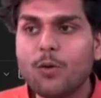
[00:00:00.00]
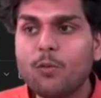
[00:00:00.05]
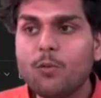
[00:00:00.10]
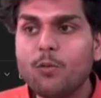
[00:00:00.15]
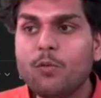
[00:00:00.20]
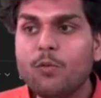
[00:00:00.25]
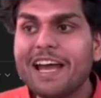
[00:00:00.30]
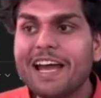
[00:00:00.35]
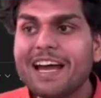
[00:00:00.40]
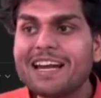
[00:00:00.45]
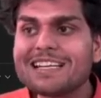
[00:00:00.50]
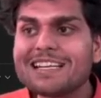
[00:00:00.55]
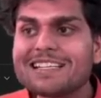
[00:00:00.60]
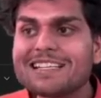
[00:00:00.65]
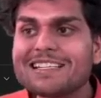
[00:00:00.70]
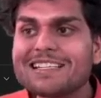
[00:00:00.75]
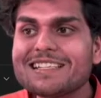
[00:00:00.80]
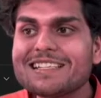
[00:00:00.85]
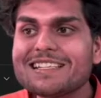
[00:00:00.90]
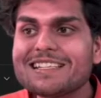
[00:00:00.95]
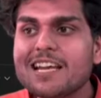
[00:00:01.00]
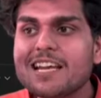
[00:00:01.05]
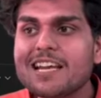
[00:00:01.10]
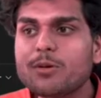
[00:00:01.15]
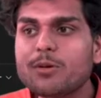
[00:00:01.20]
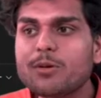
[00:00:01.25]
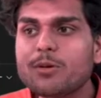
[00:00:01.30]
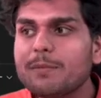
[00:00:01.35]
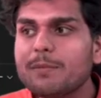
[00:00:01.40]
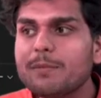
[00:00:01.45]
Where is this require
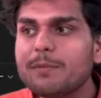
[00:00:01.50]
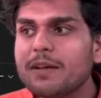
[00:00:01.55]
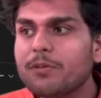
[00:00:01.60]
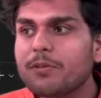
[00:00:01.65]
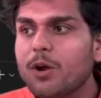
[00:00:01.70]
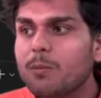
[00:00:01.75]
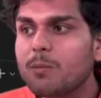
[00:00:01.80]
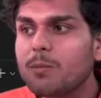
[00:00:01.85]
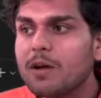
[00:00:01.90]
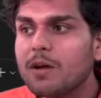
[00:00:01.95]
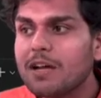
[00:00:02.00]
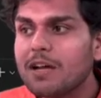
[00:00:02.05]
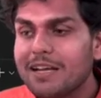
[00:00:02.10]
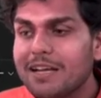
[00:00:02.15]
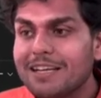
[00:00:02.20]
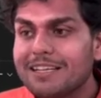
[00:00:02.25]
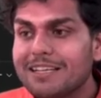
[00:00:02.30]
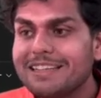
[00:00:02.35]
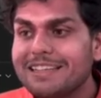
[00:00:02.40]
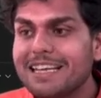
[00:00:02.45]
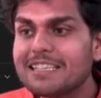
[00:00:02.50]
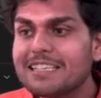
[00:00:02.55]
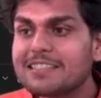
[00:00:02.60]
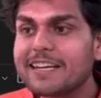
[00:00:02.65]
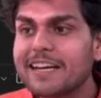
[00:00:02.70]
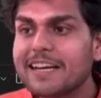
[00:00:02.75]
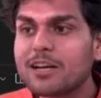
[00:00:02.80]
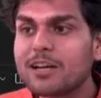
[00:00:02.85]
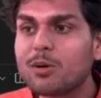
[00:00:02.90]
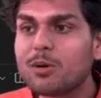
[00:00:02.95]
coming from? This
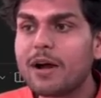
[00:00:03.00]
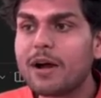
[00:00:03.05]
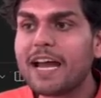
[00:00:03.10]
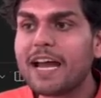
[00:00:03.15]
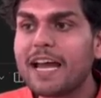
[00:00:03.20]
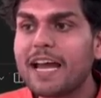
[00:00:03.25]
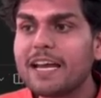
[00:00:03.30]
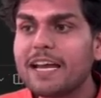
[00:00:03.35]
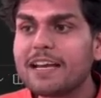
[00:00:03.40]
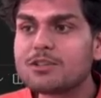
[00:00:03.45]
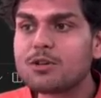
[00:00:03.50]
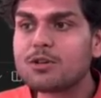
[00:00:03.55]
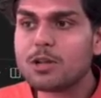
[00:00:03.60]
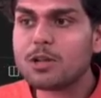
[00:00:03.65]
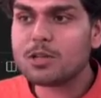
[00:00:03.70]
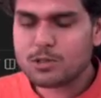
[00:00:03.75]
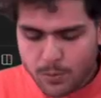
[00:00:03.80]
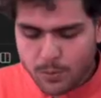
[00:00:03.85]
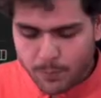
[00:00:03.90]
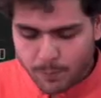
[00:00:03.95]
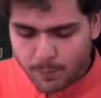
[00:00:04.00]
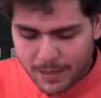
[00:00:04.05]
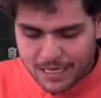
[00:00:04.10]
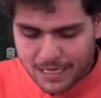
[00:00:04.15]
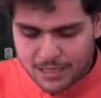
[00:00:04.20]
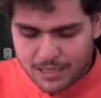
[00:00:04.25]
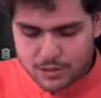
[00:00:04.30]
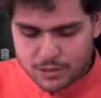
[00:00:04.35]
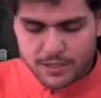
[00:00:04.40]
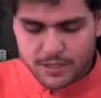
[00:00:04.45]
require is also
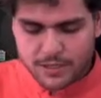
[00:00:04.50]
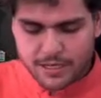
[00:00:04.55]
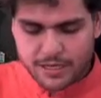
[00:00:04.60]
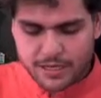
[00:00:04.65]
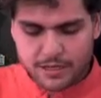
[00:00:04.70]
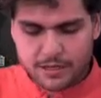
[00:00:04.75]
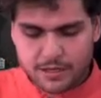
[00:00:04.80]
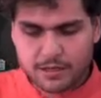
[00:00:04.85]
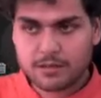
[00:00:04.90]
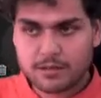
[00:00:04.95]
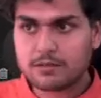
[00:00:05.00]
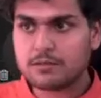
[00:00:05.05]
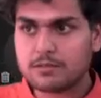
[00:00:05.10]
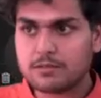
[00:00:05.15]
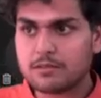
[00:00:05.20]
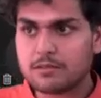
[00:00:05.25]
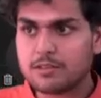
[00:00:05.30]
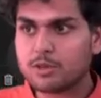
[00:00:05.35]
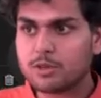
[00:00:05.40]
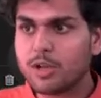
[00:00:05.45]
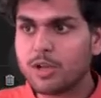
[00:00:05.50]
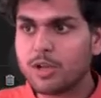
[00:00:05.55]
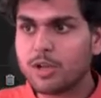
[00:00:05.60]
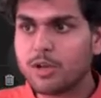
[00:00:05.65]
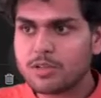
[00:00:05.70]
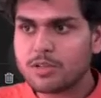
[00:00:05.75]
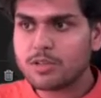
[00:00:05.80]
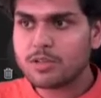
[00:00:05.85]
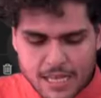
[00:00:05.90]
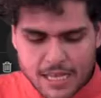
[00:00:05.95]
passed over here. So do you
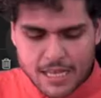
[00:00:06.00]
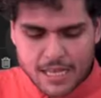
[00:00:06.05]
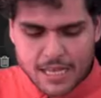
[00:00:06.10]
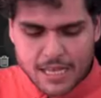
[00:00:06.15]
see that?